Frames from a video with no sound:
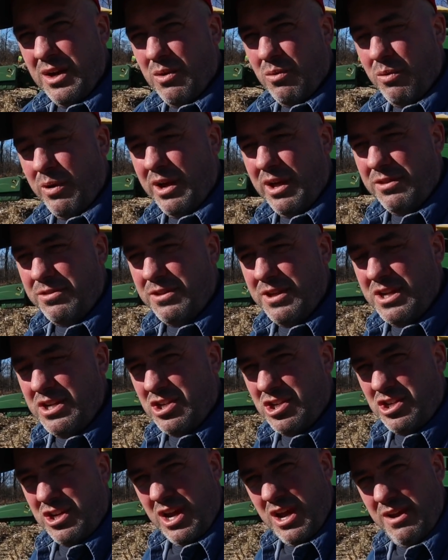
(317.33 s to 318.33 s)
with the
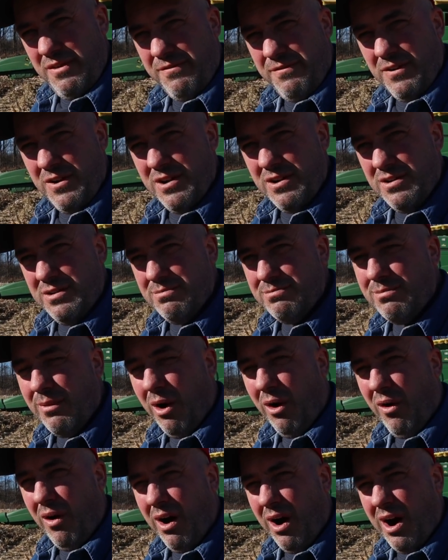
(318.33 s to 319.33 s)
Schaefer
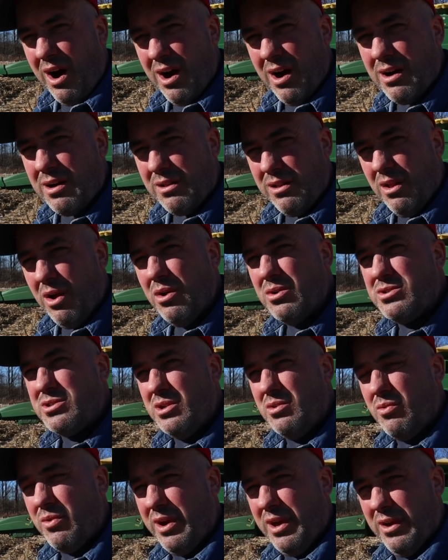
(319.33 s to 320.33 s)
Mohawk
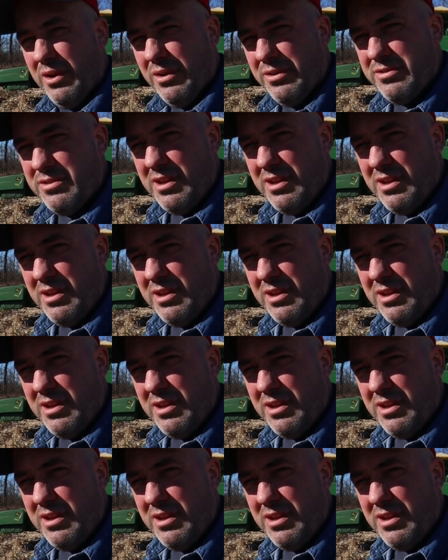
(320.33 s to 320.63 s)
closing wheels.